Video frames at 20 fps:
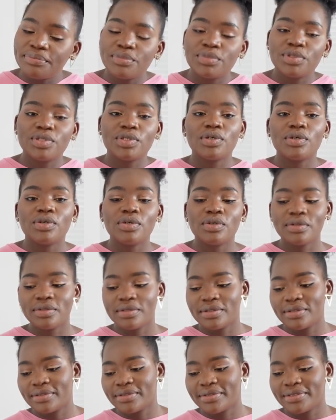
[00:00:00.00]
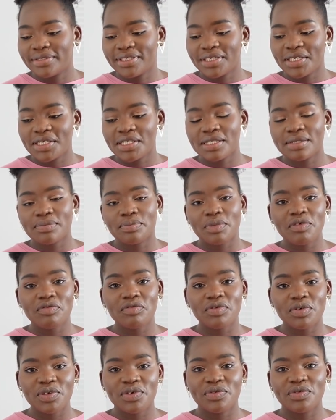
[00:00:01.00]
So just be
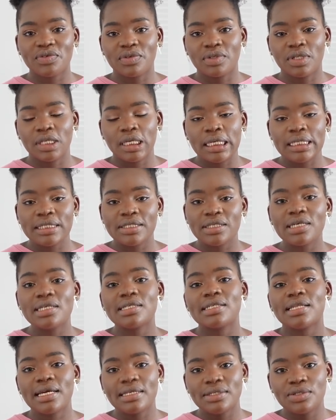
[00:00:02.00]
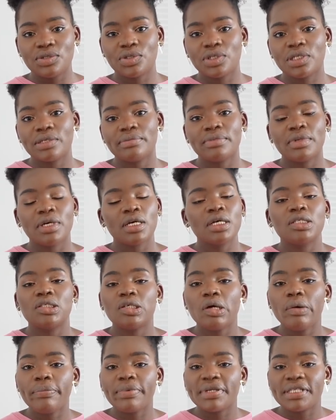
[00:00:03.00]
fruitful, chase that dream.
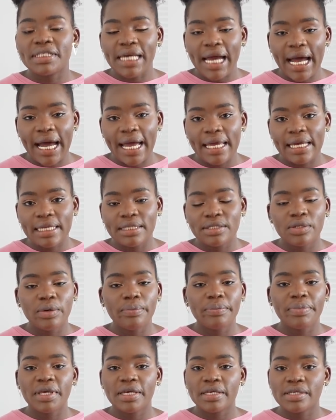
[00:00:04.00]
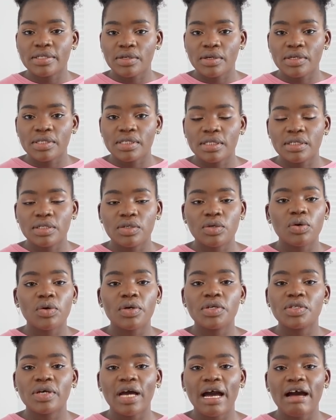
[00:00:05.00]
Don't be tired, don't be exhausted. You're
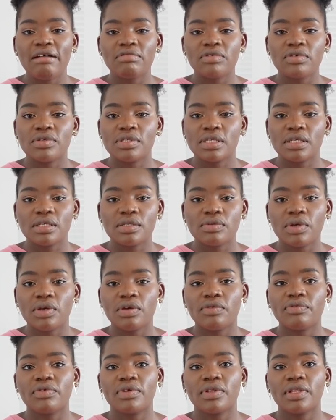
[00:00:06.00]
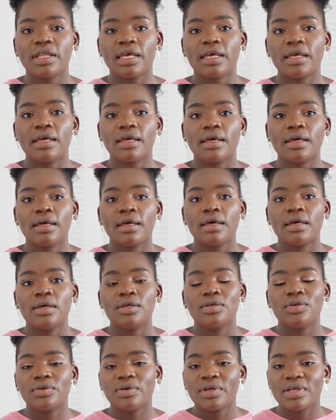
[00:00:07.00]
going to have those days where you feel like
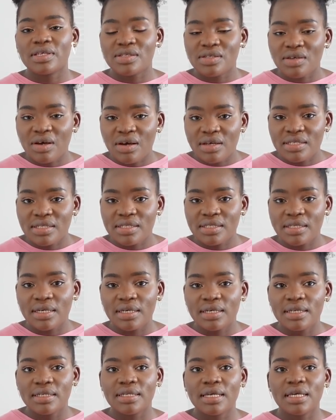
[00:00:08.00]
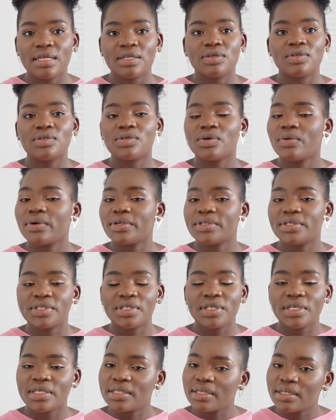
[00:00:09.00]
you're exhausted and you don't want to
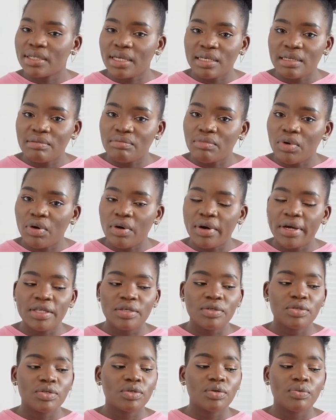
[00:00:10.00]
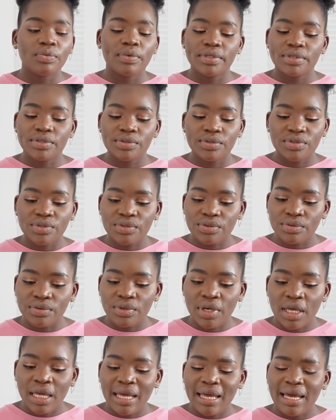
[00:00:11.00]
chase it anymore and you don't know what to do.
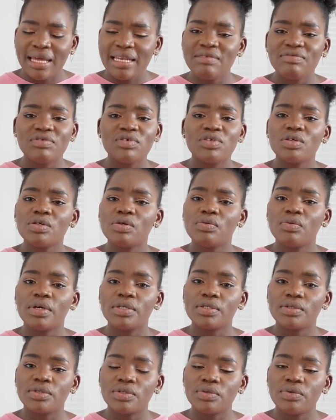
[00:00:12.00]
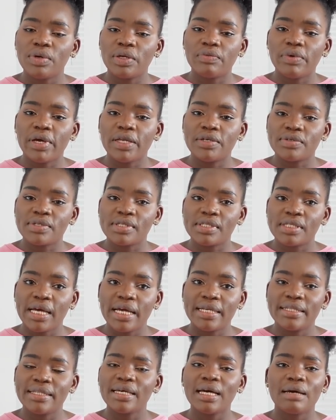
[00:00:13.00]
And if you don't know what to do and where to
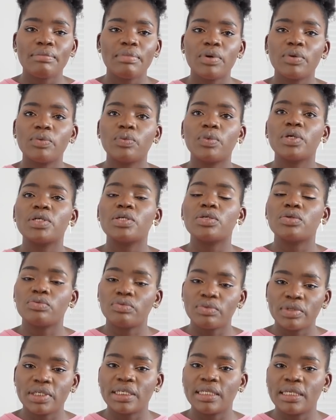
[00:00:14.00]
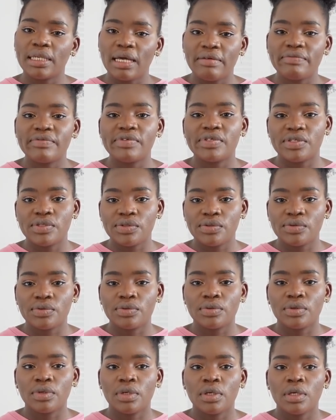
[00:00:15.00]
start, think about what you really love to do.
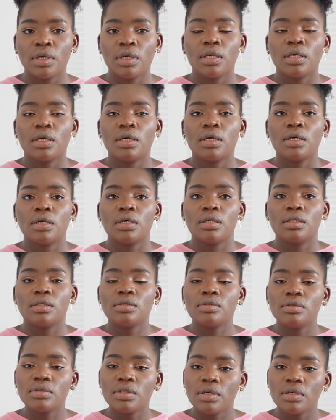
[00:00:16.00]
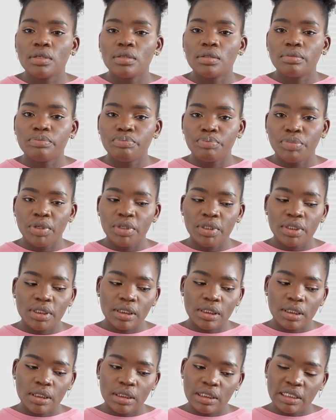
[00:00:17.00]
You know, put
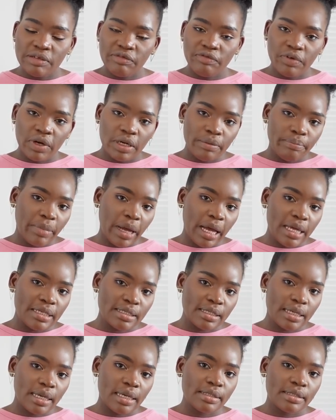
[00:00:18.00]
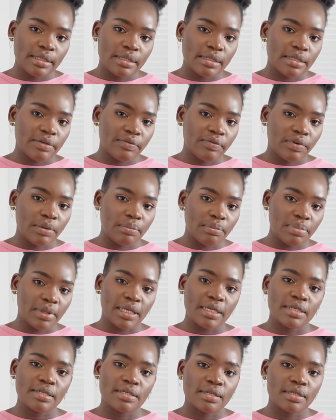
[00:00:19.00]
different baskets in different
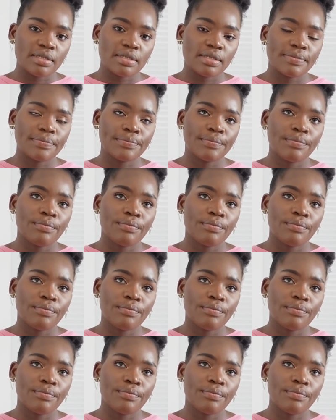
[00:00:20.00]
places.